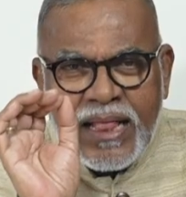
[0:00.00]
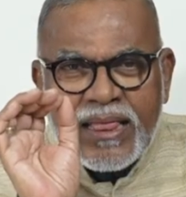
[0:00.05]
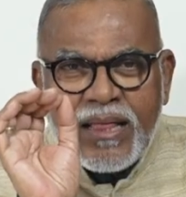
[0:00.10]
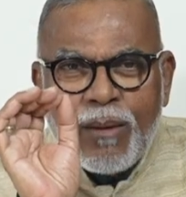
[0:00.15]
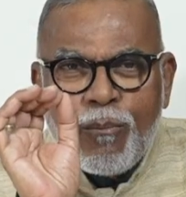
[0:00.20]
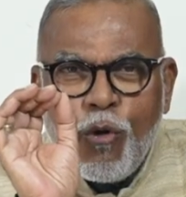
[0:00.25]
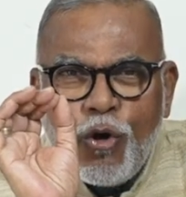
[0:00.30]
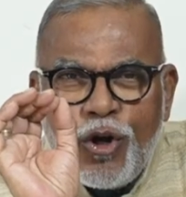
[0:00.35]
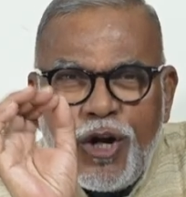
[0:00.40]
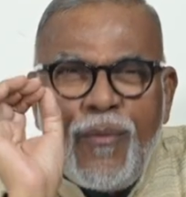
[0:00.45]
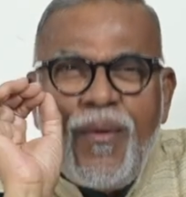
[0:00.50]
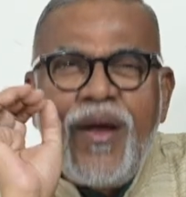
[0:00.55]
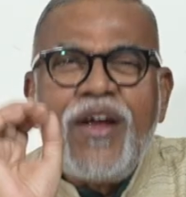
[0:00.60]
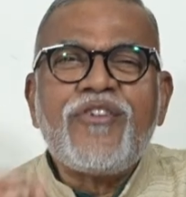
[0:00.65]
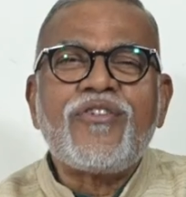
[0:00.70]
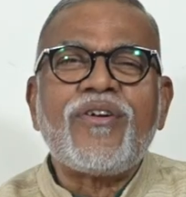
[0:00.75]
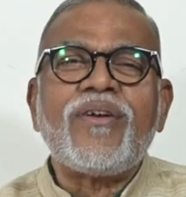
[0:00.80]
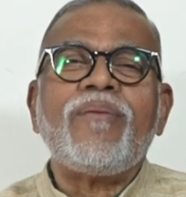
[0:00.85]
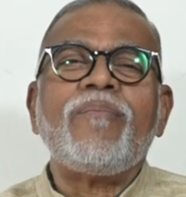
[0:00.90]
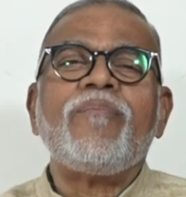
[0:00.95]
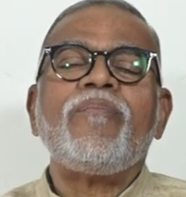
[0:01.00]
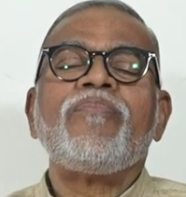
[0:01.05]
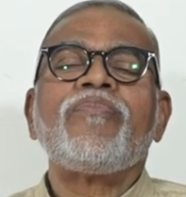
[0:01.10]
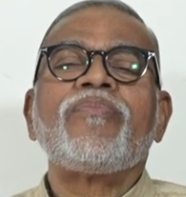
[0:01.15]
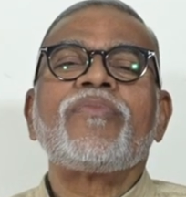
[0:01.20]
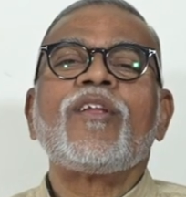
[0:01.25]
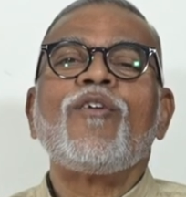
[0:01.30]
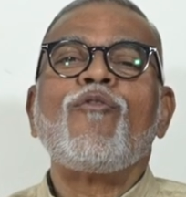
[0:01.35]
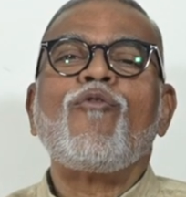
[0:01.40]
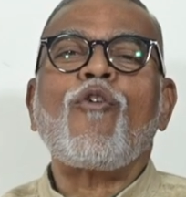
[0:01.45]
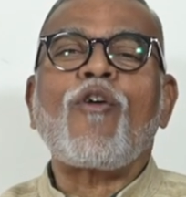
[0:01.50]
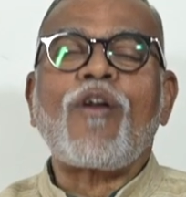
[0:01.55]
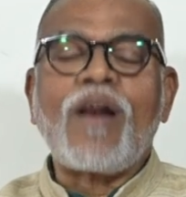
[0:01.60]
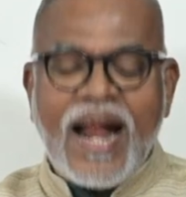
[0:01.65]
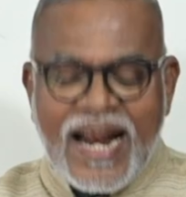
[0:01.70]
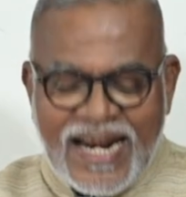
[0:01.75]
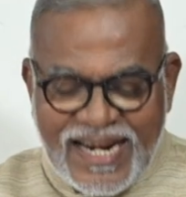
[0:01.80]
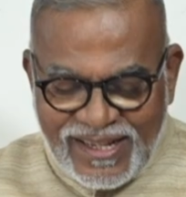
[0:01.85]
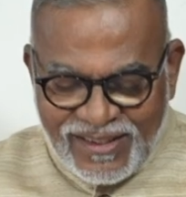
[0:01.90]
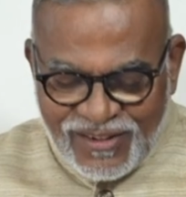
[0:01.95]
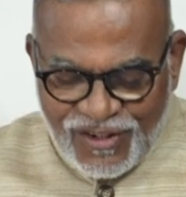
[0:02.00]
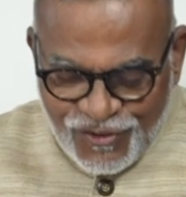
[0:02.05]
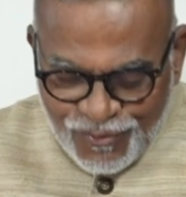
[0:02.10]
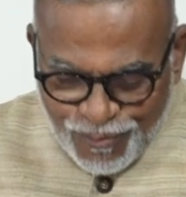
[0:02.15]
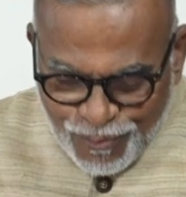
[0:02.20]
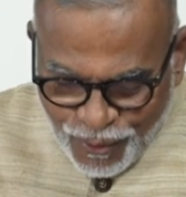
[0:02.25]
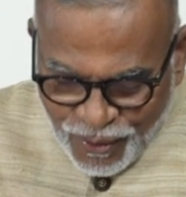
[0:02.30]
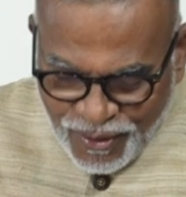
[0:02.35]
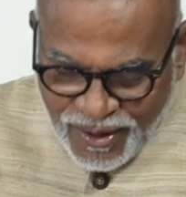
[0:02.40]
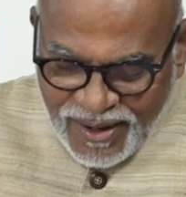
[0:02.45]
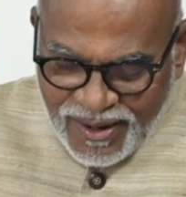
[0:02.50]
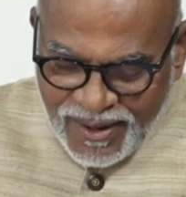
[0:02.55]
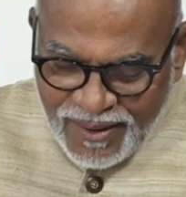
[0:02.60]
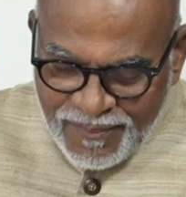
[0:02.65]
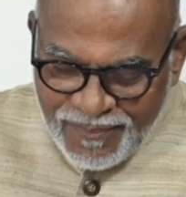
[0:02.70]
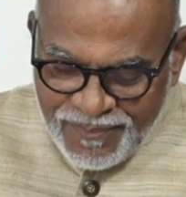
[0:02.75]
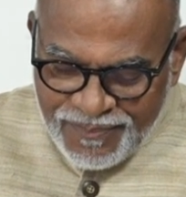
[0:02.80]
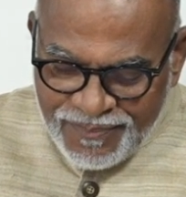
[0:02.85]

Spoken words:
The motivation for writing this book,